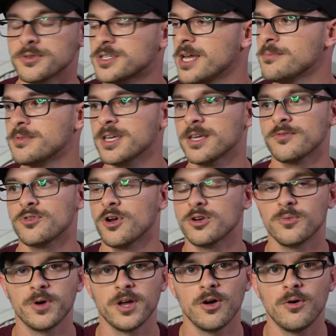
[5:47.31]
Same thing if you're on
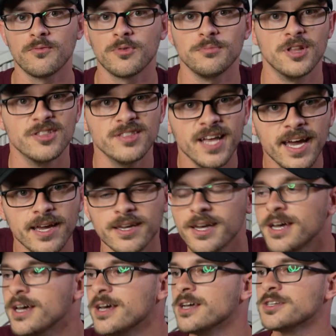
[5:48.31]
your way home from the
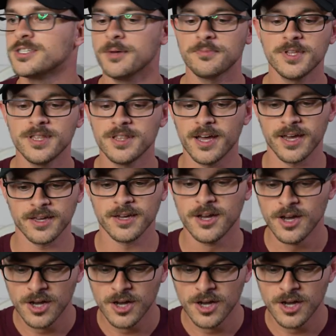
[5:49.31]
lake, something like